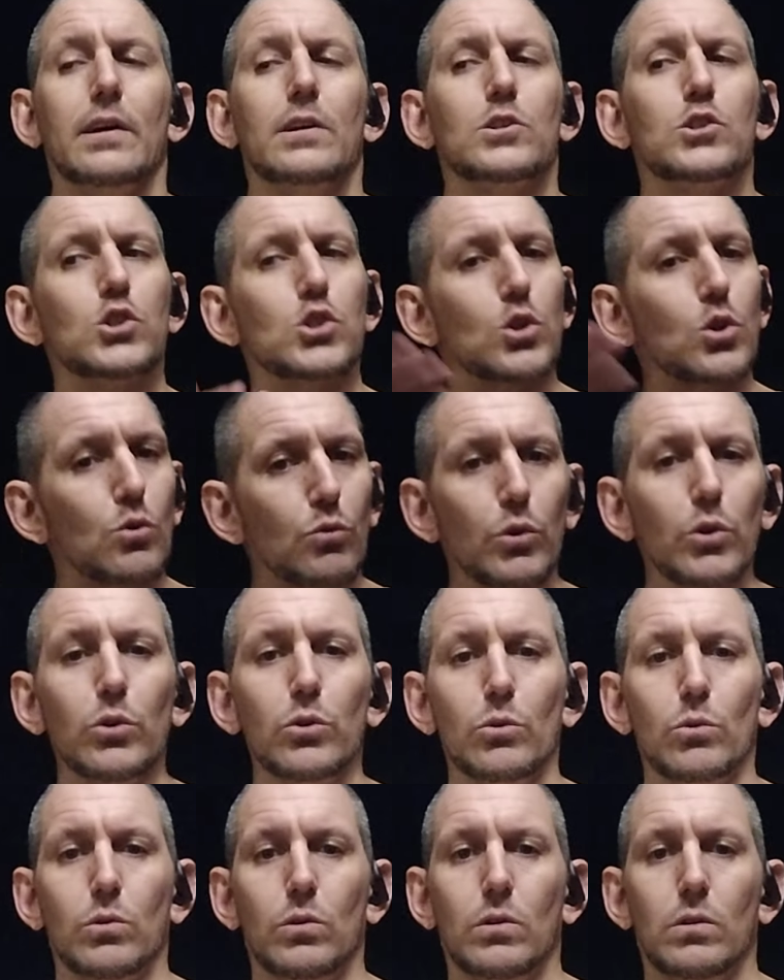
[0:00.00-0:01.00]

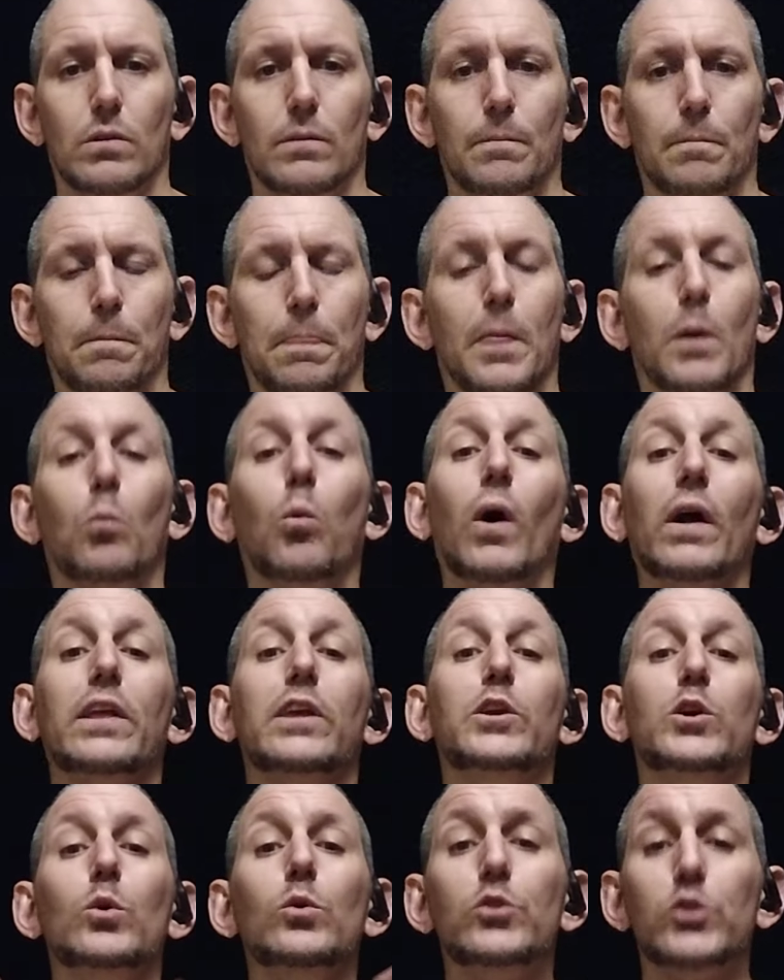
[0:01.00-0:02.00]
Screw what
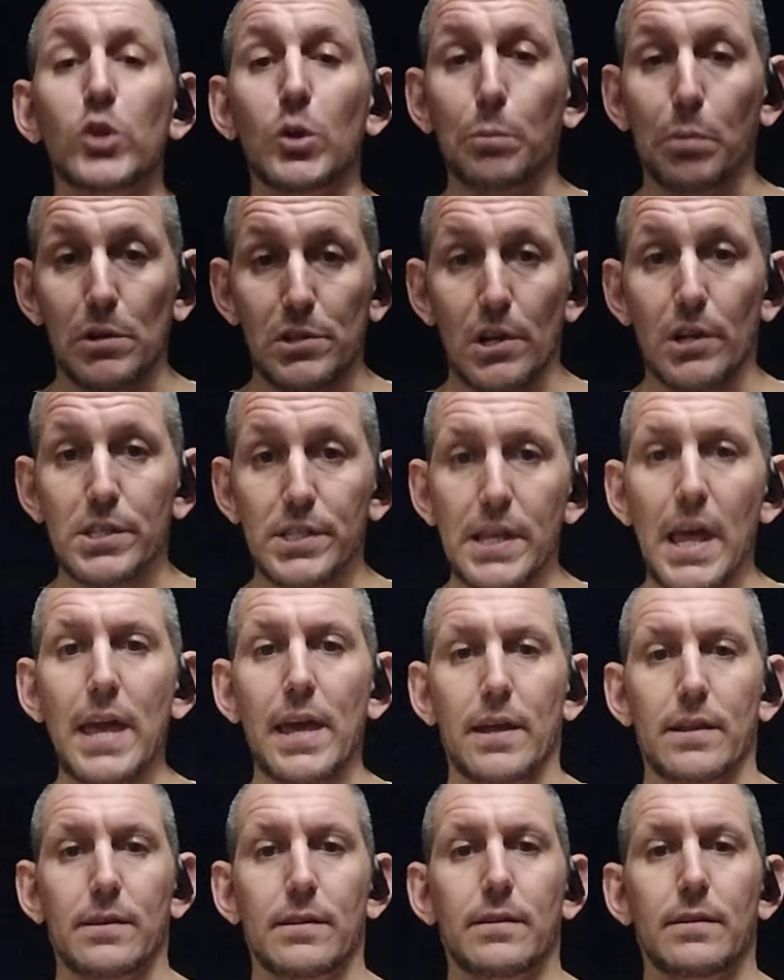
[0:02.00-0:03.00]
YouTubers are
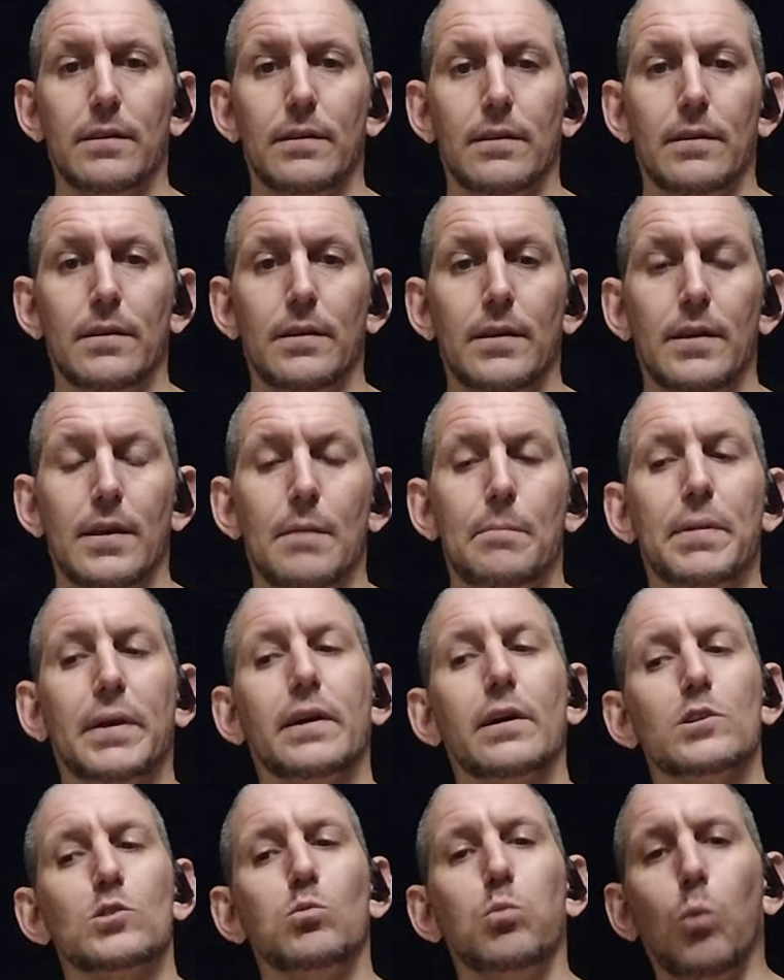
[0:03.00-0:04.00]
saying,
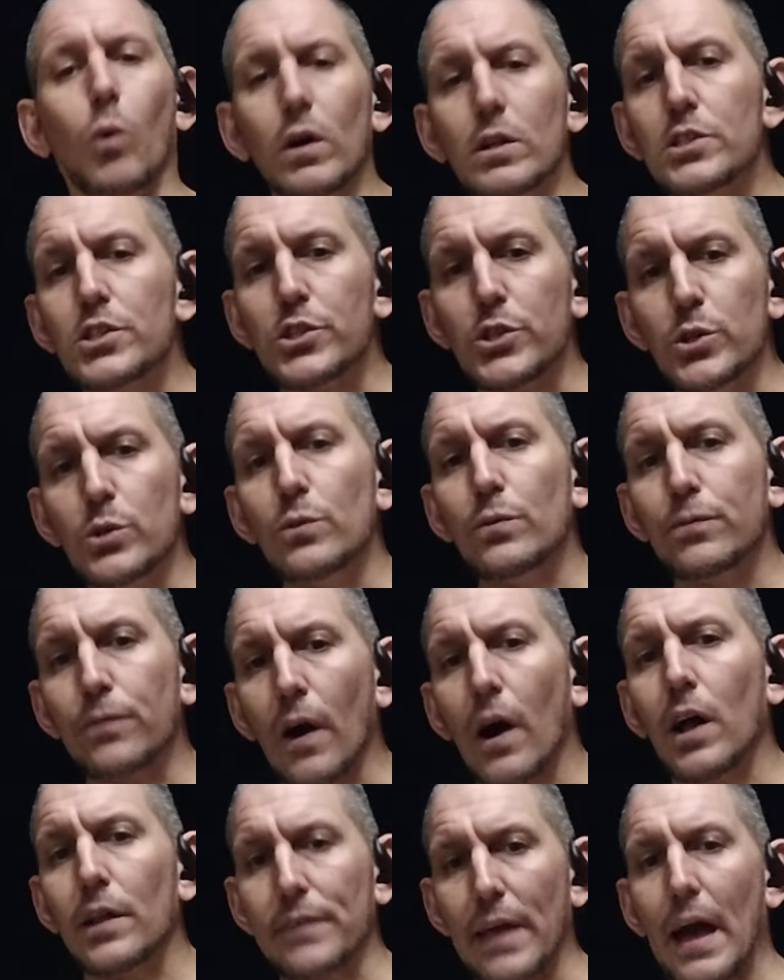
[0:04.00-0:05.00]
because once you
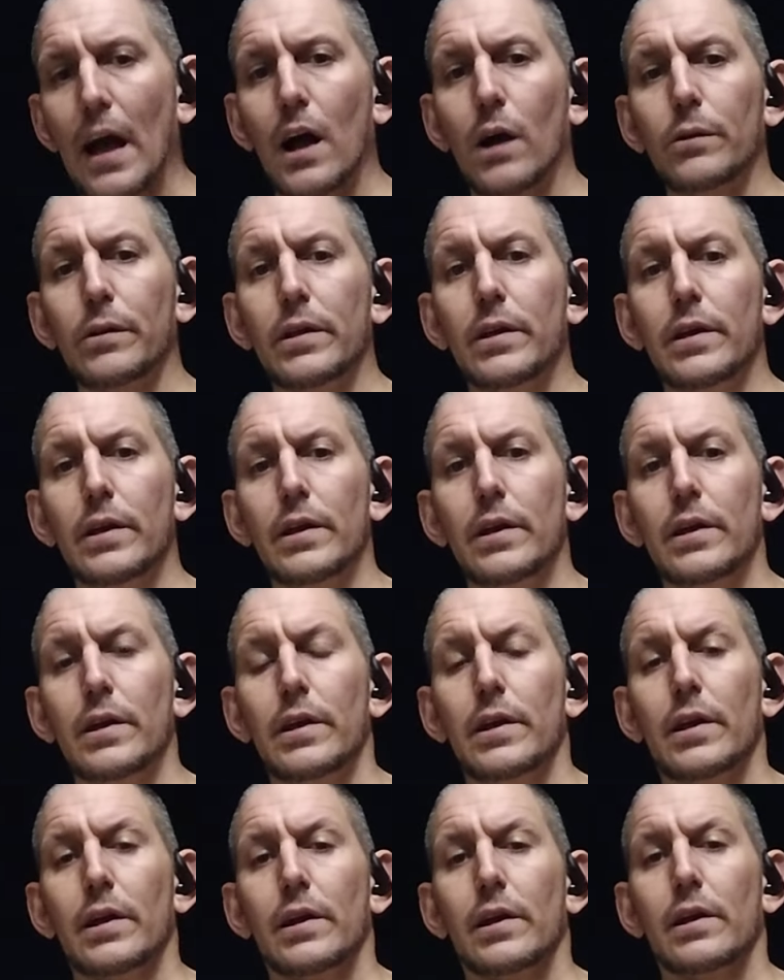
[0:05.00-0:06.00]
fall down
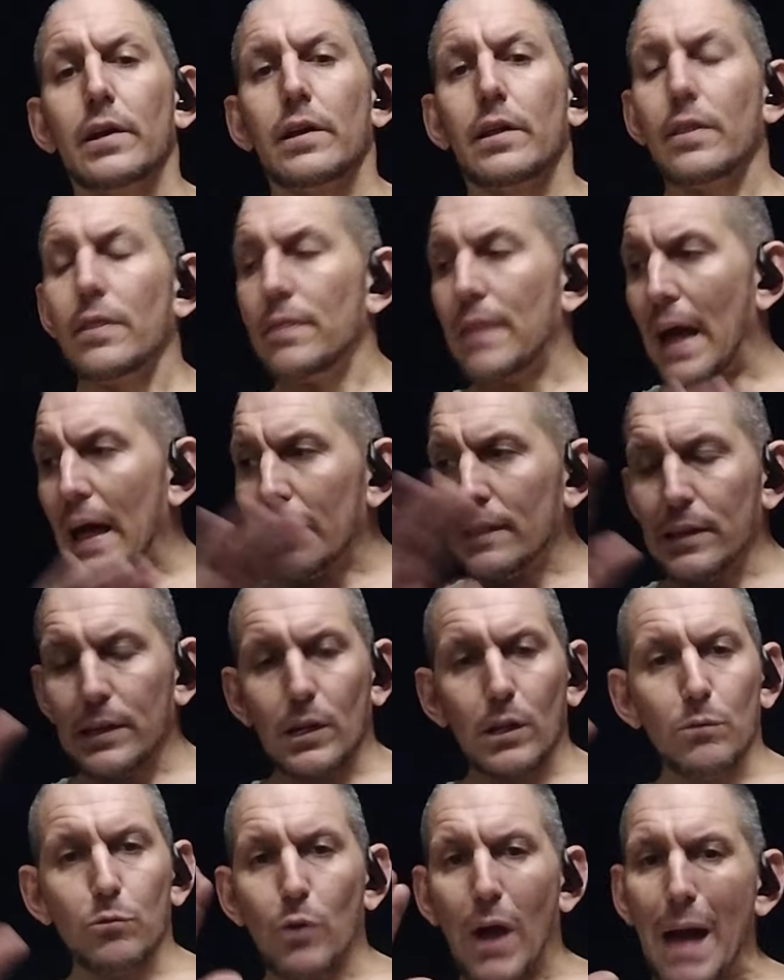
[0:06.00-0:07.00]
that
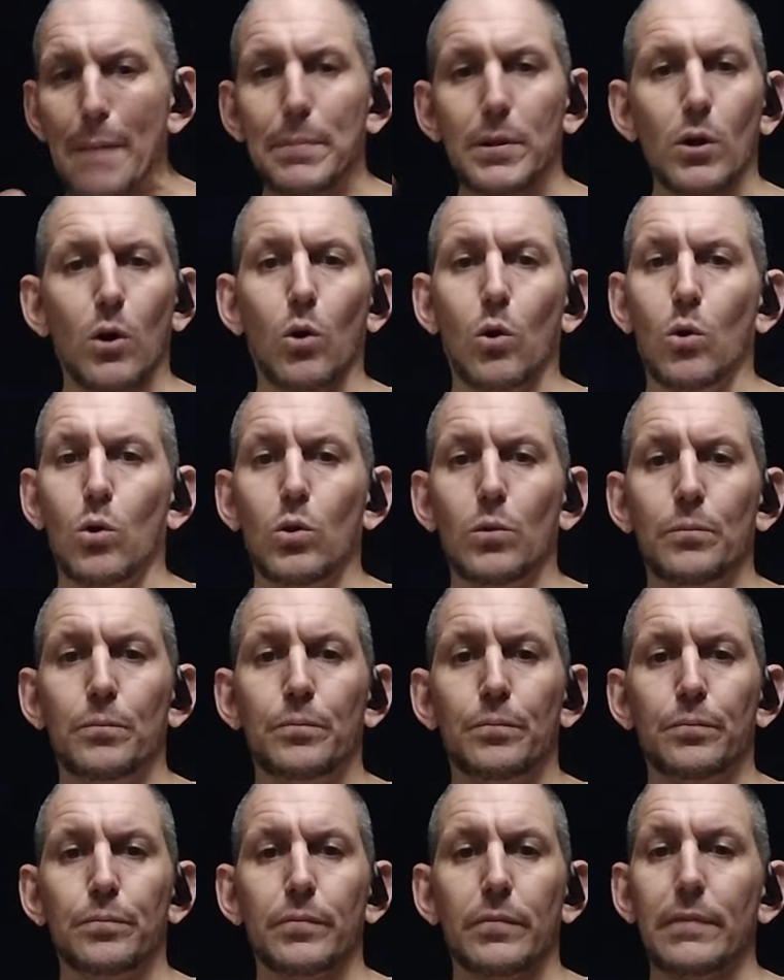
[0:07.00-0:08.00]
little rabbit hole,
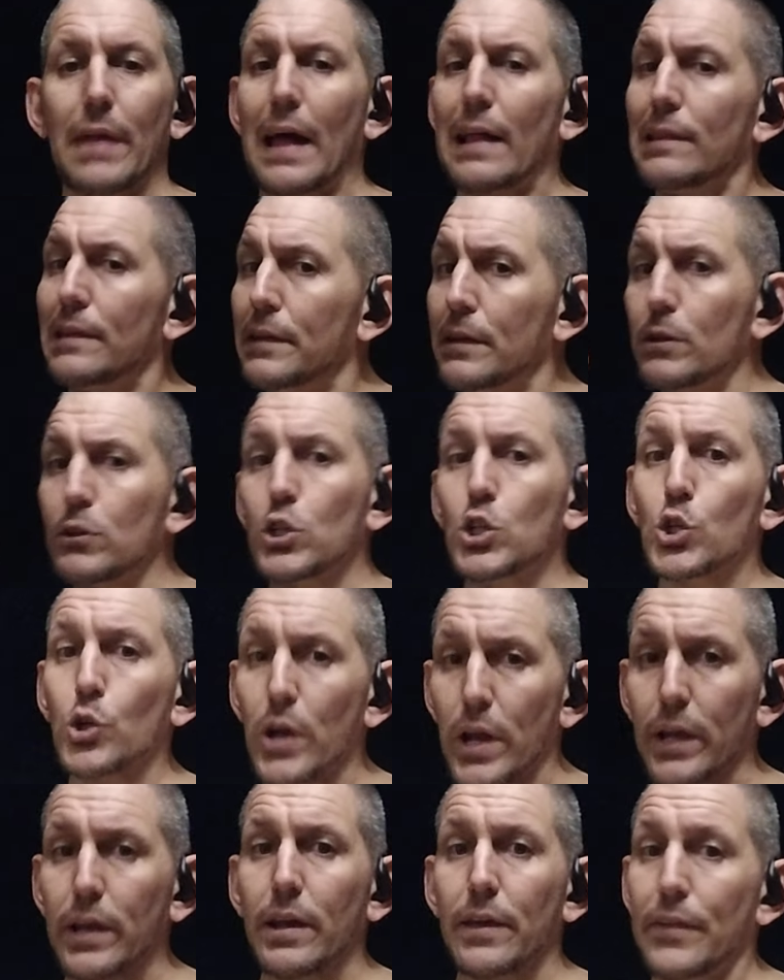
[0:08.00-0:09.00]
that little
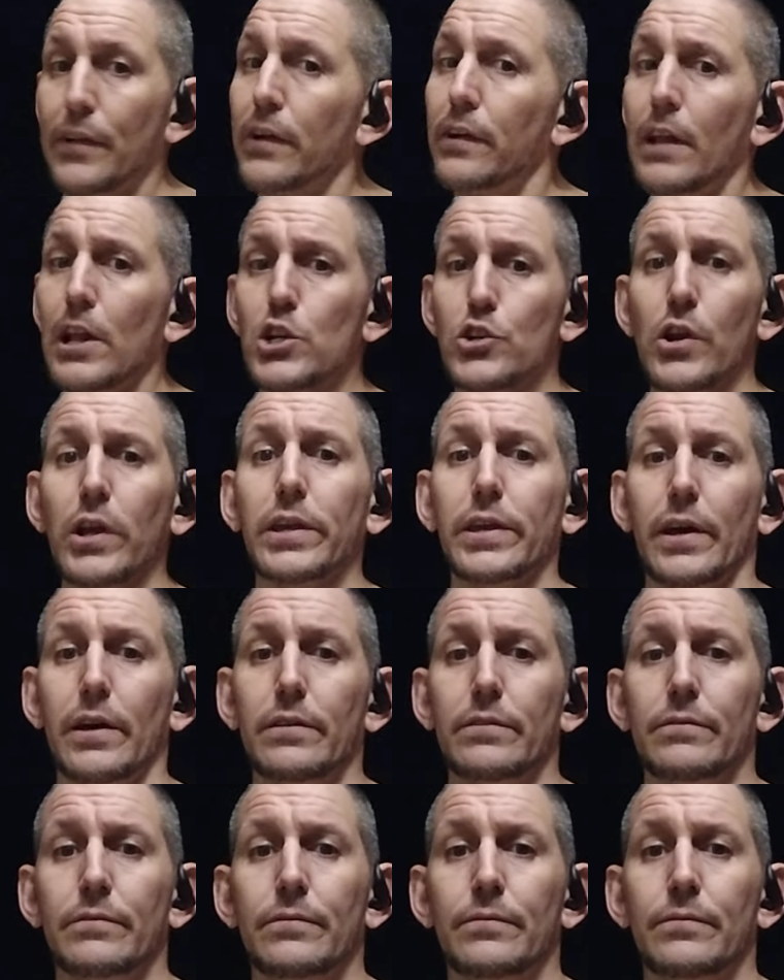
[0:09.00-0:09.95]
trick, they're going to trick you.